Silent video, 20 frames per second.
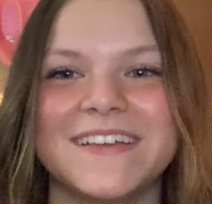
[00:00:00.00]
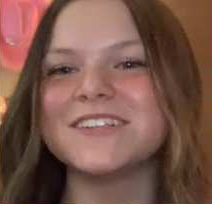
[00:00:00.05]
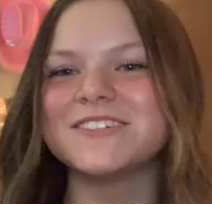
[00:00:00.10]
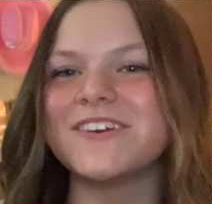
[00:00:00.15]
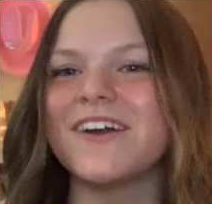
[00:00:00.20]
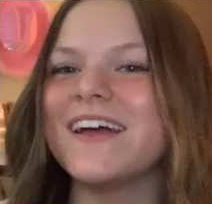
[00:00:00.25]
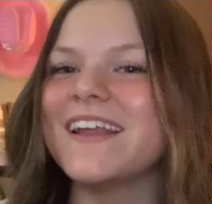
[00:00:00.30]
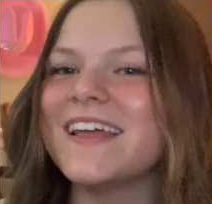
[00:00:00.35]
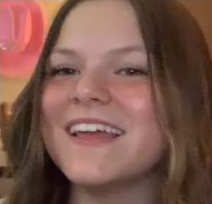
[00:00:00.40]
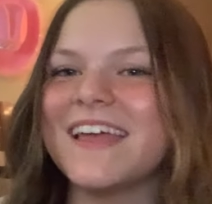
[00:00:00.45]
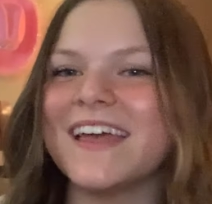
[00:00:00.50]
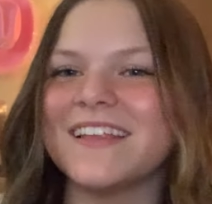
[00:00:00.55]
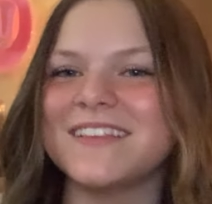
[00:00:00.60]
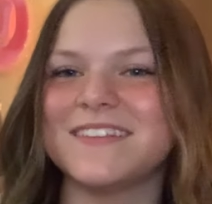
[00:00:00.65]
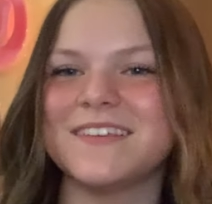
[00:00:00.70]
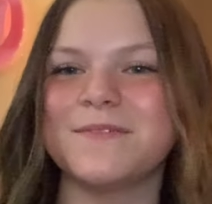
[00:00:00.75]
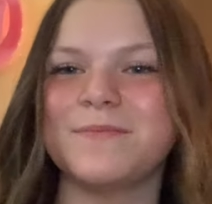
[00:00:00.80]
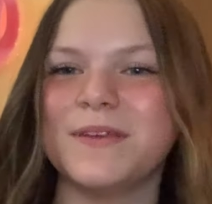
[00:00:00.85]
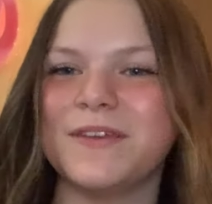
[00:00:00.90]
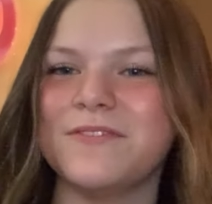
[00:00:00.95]
I'm trying to get
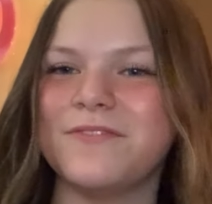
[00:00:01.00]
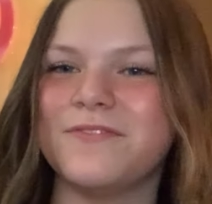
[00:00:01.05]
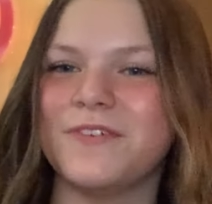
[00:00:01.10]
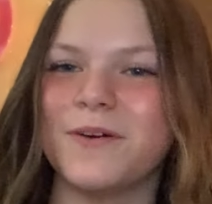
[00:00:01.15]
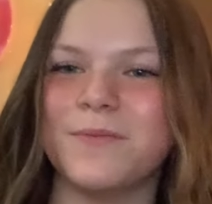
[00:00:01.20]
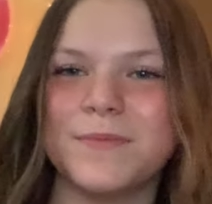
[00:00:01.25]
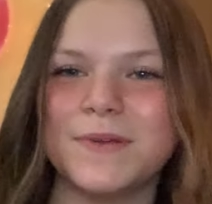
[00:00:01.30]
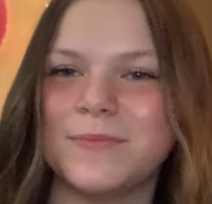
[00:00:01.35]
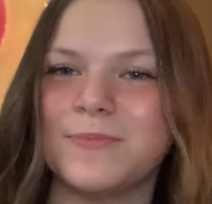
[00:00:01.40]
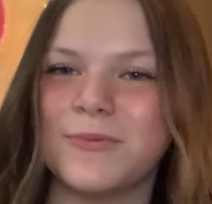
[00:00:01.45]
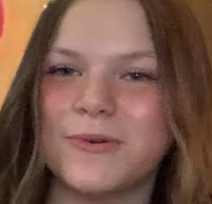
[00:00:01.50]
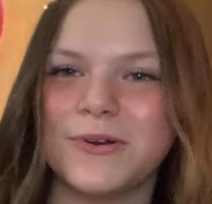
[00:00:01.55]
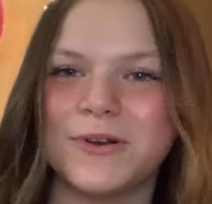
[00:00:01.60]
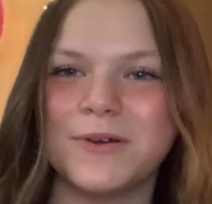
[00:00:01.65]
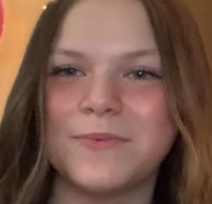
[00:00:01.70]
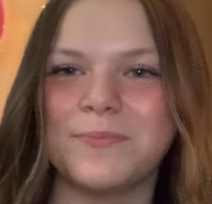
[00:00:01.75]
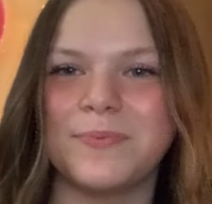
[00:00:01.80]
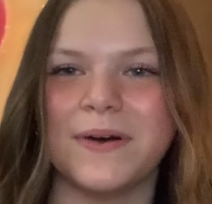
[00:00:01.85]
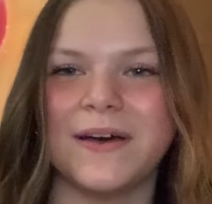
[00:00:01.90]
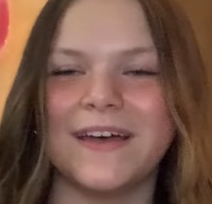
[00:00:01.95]
to be filming
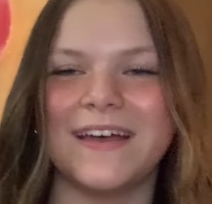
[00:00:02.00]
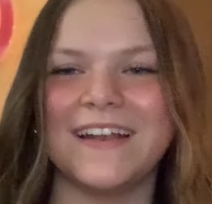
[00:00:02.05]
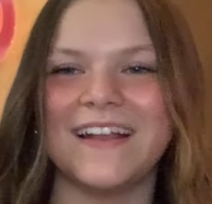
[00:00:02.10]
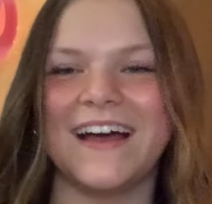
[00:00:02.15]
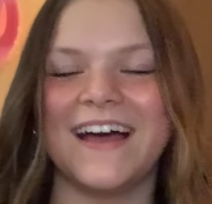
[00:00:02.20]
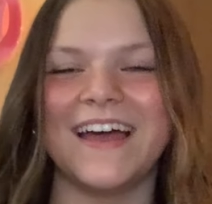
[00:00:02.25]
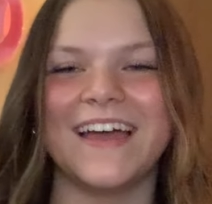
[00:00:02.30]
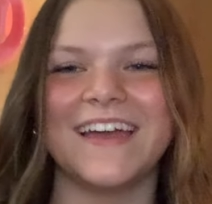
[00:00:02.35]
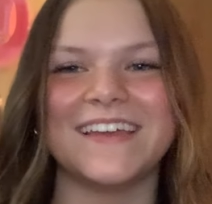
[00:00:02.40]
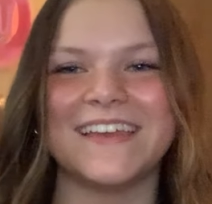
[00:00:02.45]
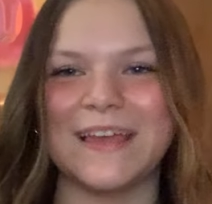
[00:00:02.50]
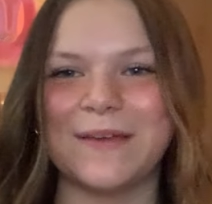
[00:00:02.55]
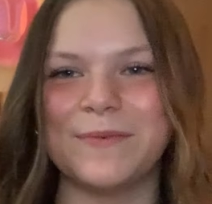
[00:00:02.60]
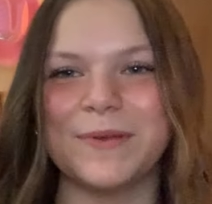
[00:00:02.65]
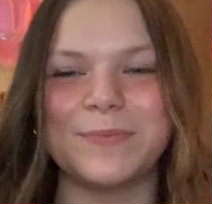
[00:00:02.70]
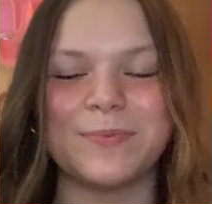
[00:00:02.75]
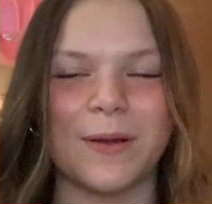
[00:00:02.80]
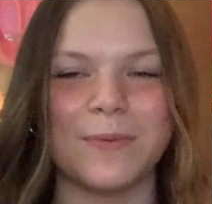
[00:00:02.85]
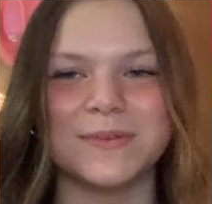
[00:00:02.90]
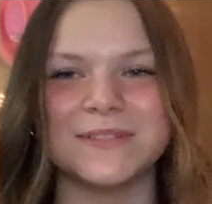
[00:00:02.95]
more, but I can't
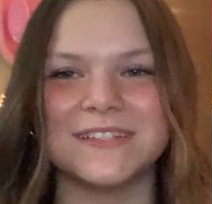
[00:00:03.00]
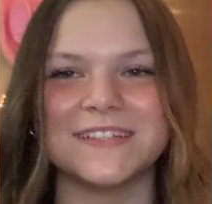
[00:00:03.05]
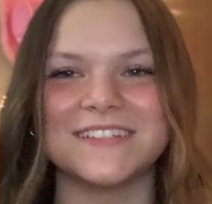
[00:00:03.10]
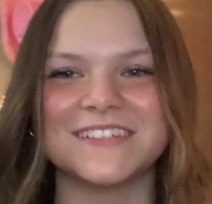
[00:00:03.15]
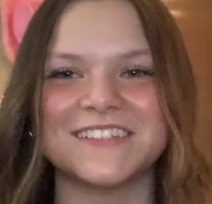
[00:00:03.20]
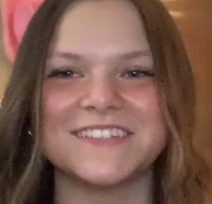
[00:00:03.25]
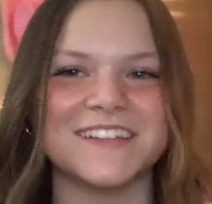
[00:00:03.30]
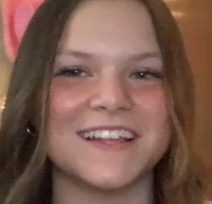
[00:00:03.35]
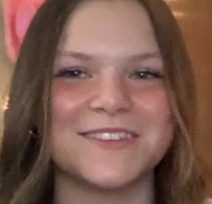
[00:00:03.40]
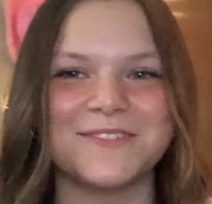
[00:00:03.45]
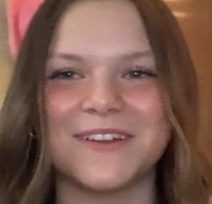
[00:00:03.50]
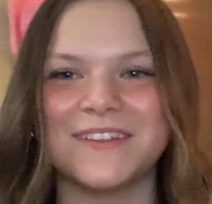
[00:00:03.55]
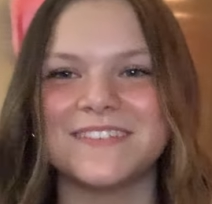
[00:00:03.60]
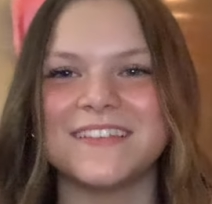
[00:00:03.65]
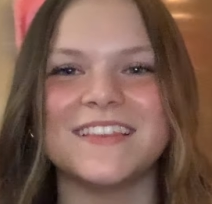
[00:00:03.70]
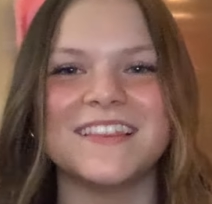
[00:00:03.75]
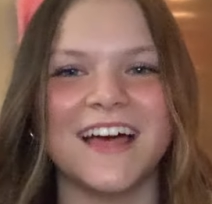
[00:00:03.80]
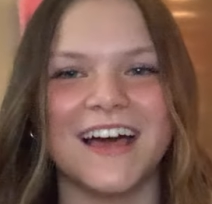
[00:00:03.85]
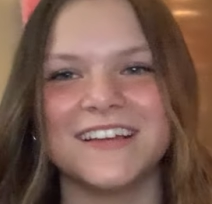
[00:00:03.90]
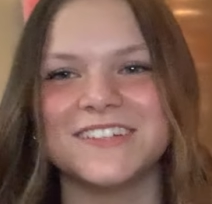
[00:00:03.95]
make promises because that's what I
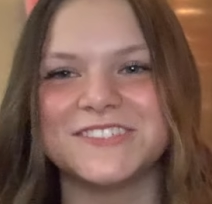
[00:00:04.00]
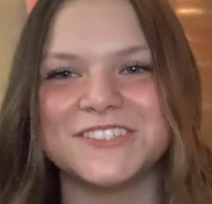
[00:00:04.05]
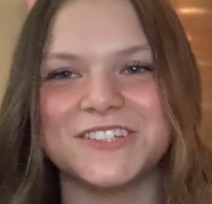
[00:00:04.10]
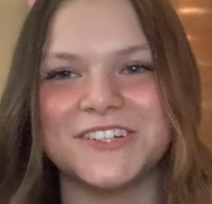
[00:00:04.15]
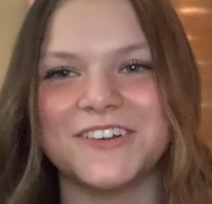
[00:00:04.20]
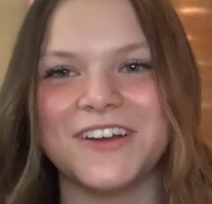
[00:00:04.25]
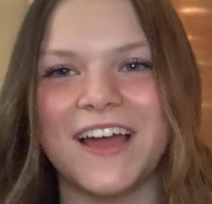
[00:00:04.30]
said last year.